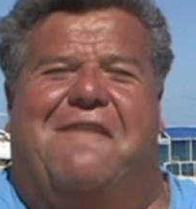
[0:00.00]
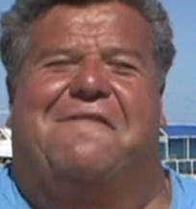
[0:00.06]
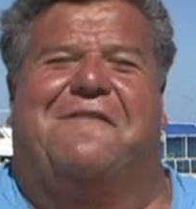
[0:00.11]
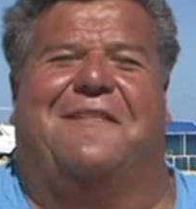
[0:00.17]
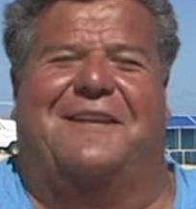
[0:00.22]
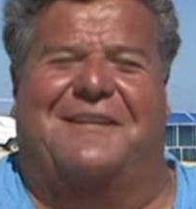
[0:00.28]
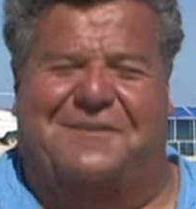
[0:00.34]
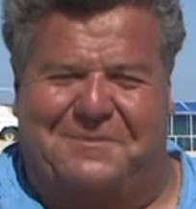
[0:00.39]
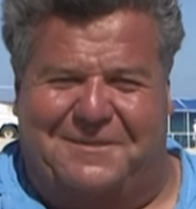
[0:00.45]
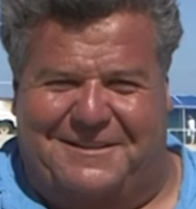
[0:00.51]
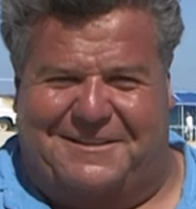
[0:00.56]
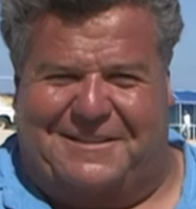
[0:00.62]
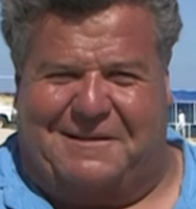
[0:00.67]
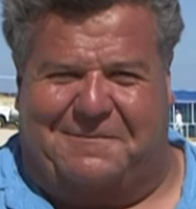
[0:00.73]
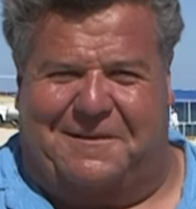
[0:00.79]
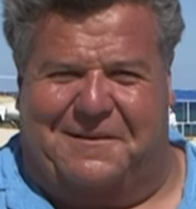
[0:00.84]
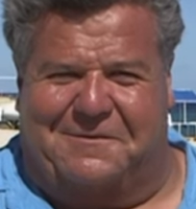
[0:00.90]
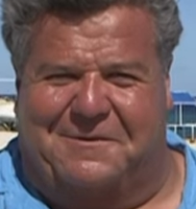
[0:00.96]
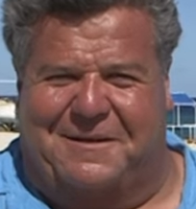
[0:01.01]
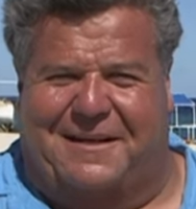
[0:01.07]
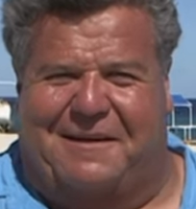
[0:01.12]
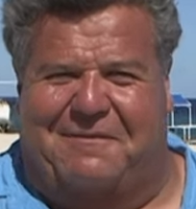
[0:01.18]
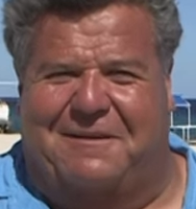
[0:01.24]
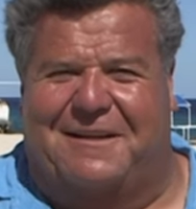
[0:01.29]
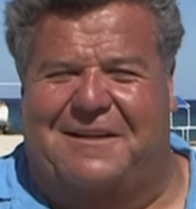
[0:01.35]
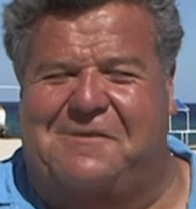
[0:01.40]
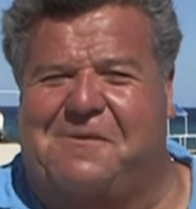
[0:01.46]
For this week's tip of the week,
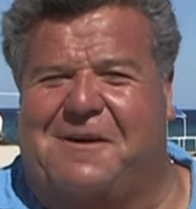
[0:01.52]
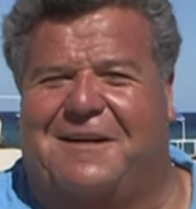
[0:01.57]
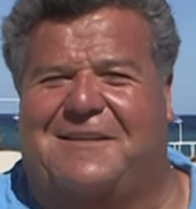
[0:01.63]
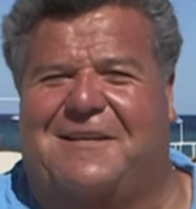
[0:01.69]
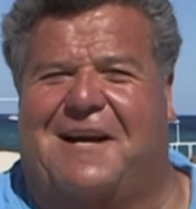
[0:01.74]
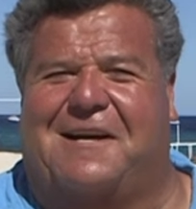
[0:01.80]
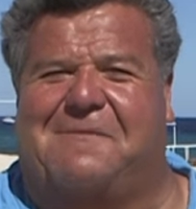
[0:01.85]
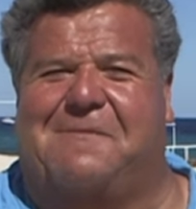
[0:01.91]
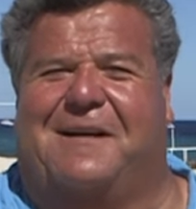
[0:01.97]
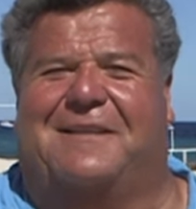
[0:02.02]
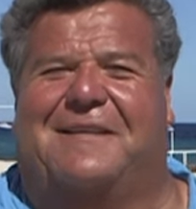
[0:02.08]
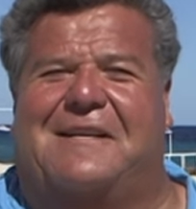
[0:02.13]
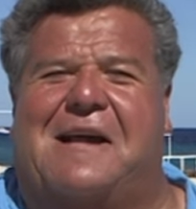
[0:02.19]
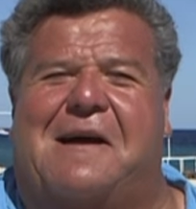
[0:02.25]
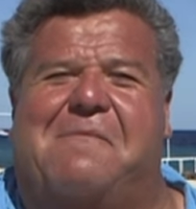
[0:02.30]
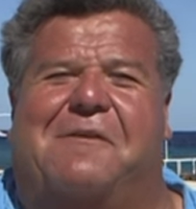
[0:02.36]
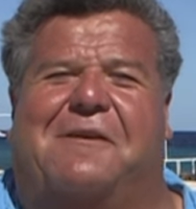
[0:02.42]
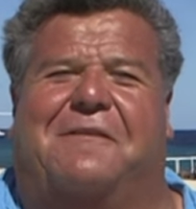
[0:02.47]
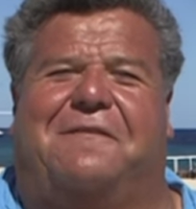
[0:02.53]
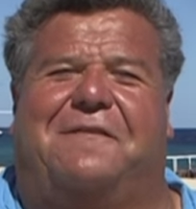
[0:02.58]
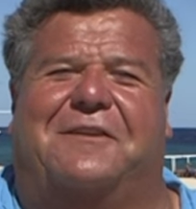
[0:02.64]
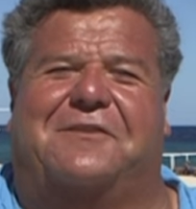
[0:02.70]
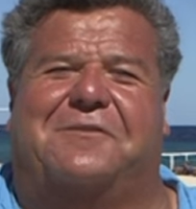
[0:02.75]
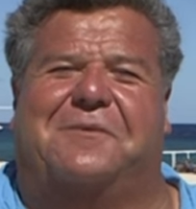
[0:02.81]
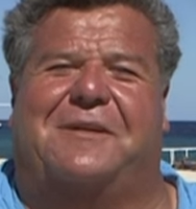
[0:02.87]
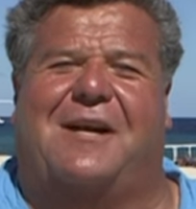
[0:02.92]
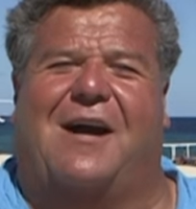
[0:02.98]
I really don't want to talk about the number of
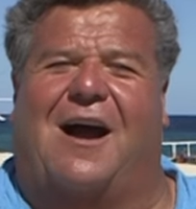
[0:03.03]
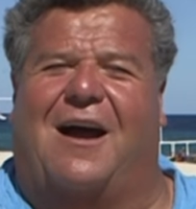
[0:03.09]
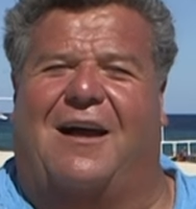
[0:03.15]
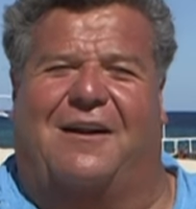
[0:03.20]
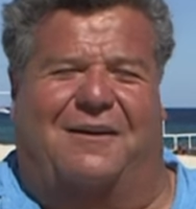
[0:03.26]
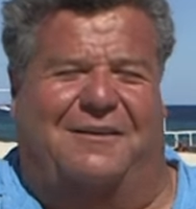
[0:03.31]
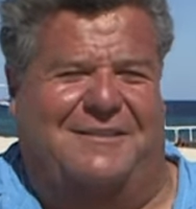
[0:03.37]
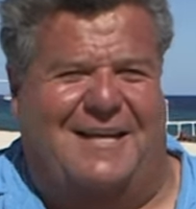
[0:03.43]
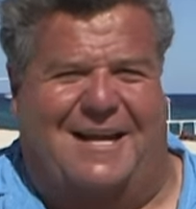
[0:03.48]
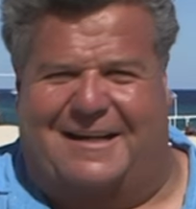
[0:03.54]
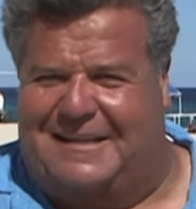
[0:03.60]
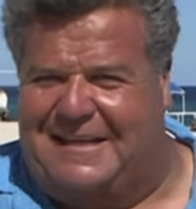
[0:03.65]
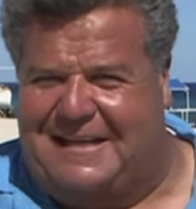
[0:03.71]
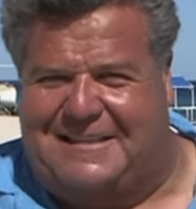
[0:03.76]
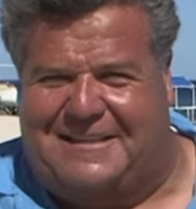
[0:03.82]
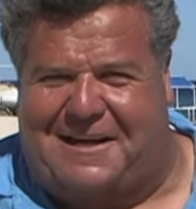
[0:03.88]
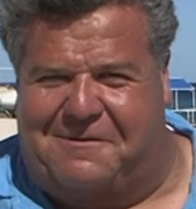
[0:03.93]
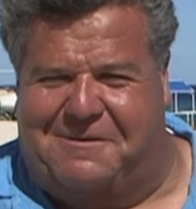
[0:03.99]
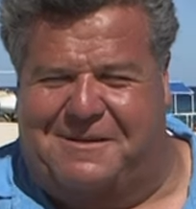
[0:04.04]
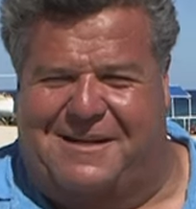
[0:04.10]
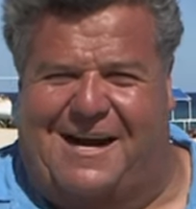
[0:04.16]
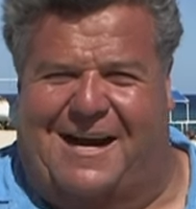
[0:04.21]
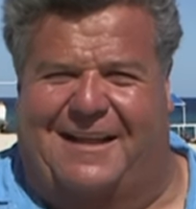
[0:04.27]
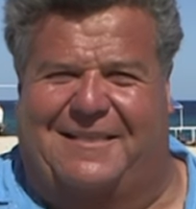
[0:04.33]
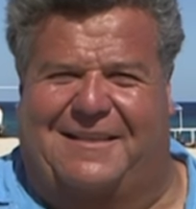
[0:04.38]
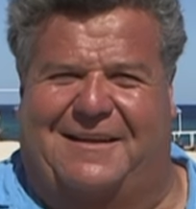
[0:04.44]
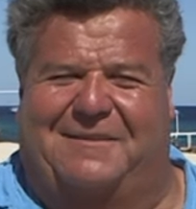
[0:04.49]
fish we caught, our techniques, how we
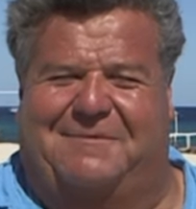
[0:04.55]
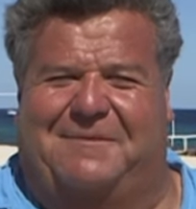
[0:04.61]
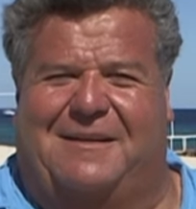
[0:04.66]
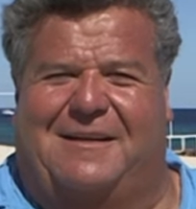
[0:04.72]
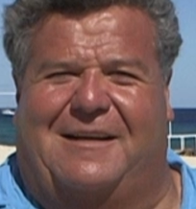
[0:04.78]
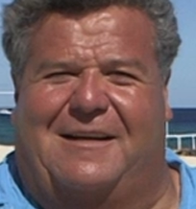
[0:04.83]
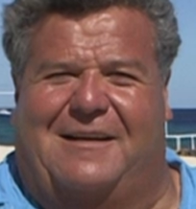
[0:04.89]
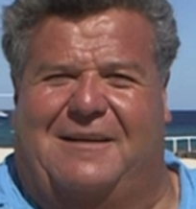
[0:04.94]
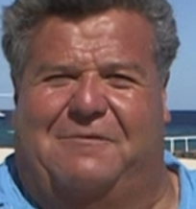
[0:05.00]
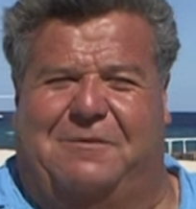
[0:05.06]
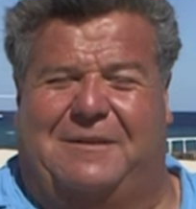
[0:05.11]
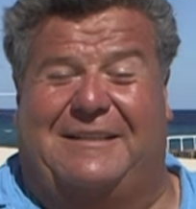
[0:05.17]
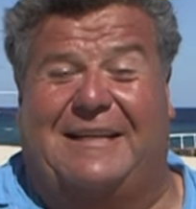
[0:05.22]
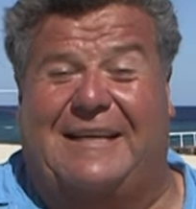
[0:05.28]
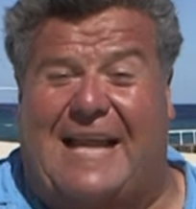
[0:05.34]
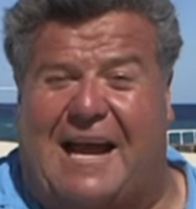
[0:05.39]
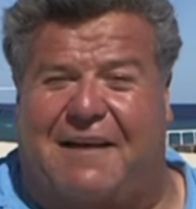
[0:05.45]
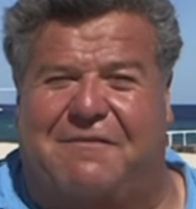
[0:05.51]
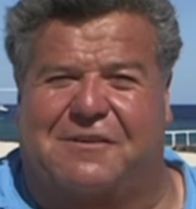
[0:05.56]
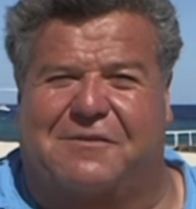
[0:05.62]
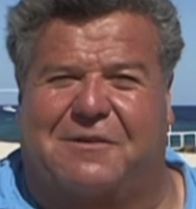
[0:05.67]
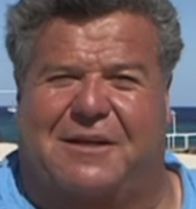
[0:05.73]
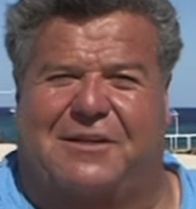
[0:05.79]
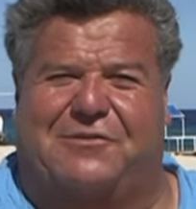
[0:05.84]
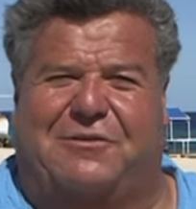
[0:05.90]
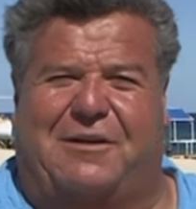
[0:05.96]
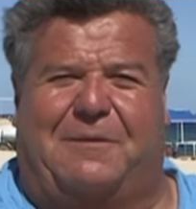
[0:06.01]
caught them. We did have a
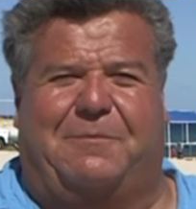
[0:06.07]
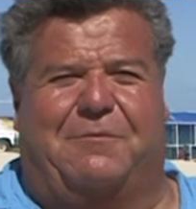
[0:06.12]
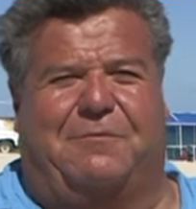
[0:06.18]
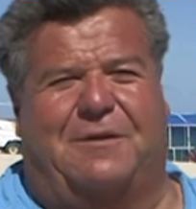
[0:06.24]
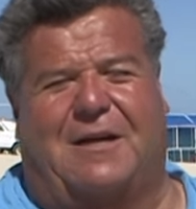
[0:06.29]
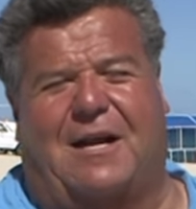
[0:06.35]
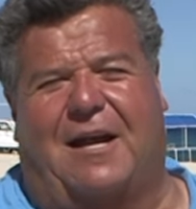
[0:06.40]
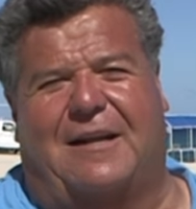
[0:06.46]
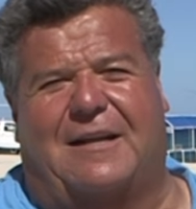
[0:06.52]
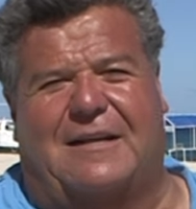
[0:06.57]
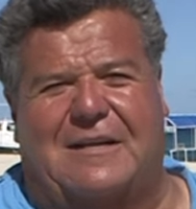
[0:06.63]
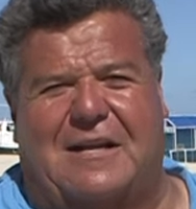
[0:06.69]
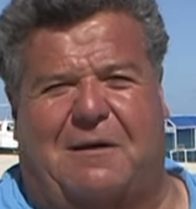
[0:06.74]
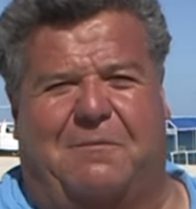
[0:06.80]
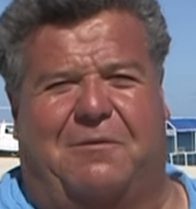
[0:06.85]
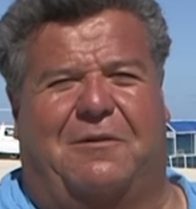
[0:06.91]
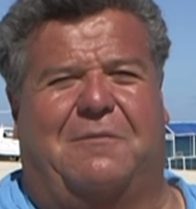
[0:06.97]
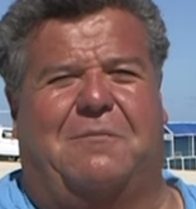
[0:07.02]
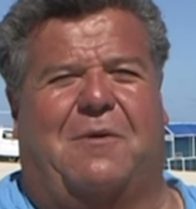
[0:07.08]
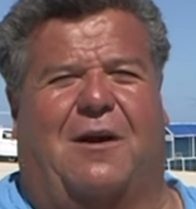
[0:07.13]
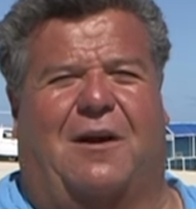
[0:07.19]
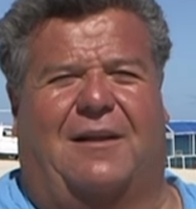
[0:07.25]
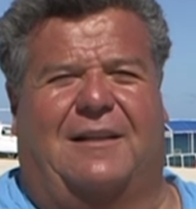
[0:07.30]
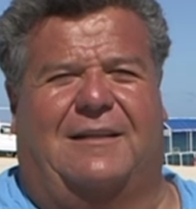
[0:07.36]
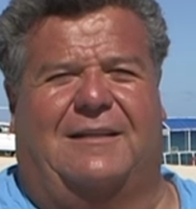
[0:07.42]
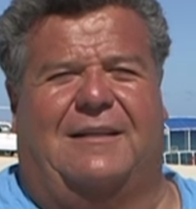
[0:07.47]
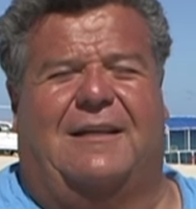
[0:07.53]
great trip and we caught a number of
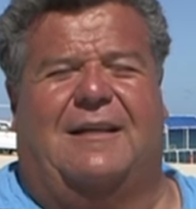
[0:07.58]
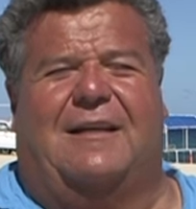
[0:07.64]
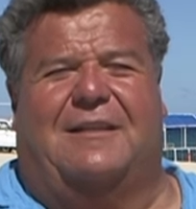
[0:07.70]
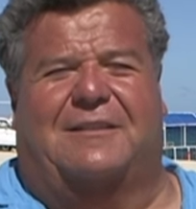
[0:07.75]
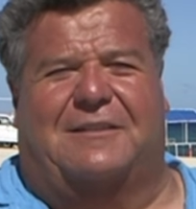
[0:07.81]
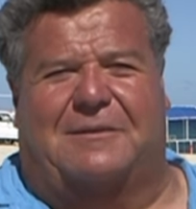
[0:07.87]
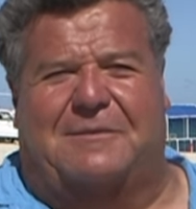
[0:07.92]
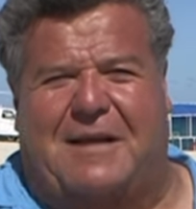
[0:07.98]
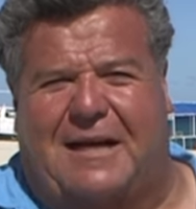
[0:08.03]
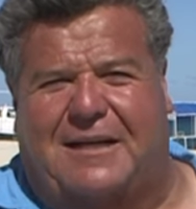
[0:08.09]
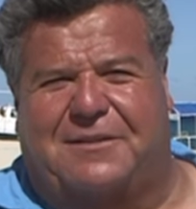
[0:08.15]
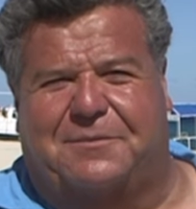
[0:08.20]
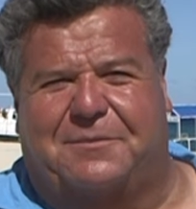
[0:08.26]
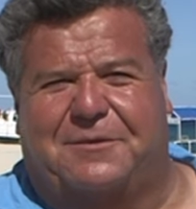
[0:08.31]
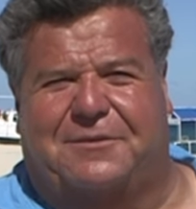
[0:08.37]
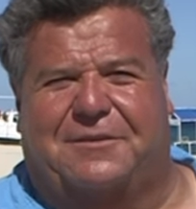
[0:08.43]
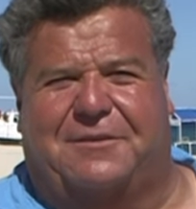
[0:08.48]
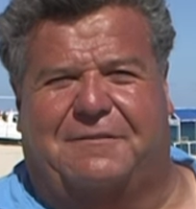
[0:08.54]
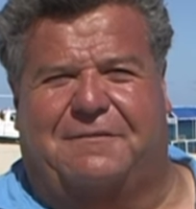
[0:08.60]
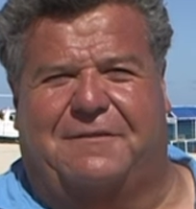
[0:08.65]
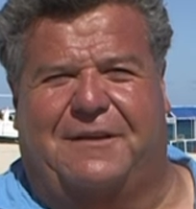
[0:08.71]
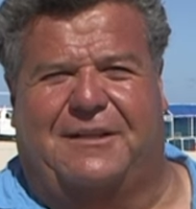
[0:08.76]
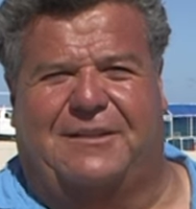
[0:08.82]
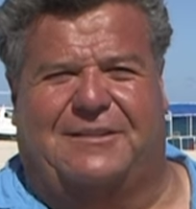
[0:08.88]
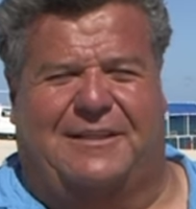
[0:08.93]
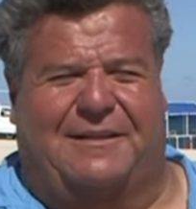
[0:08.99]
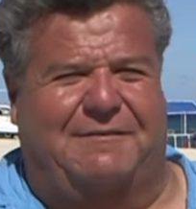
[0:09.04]
marlin, some nice rooster
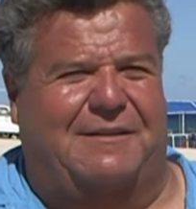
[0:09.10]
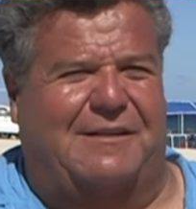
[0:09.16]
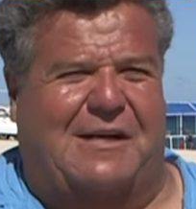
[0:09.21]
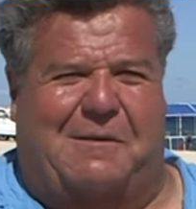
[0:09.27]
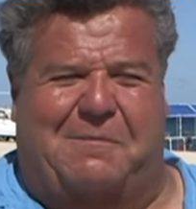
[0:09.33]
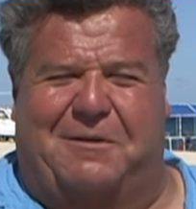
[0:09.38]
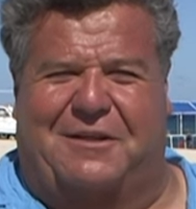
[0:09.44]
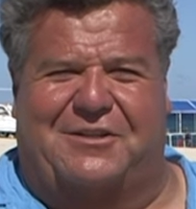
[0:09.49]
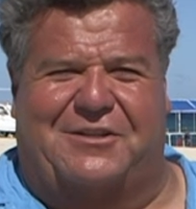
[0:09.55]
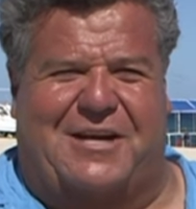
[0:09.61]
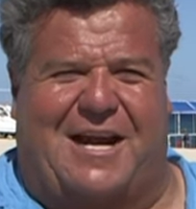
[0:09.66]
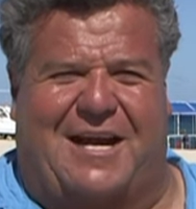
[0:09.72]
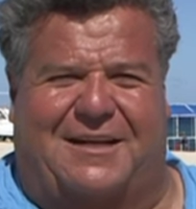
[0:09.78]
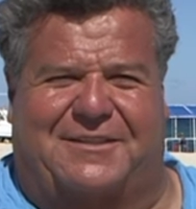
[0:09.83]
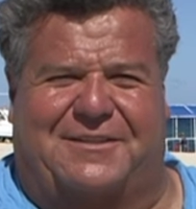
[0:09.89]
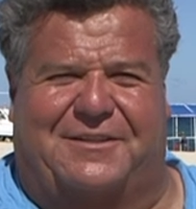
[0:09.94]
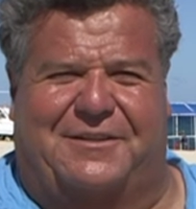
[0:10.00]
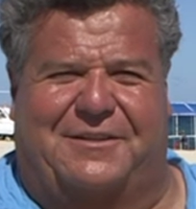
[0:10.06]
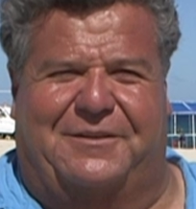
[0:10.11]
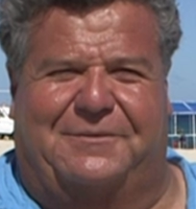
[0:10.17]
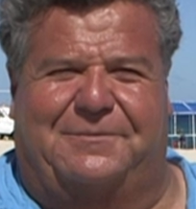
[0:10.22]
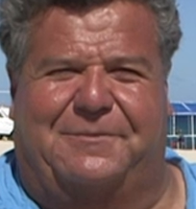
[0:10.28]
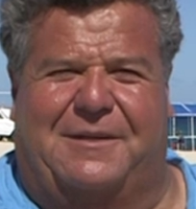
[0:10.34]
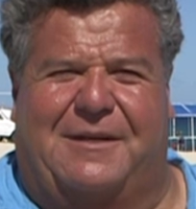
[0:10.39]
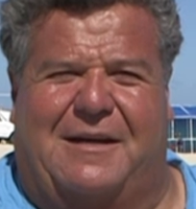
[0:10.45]
fish, even a couple of jacks too.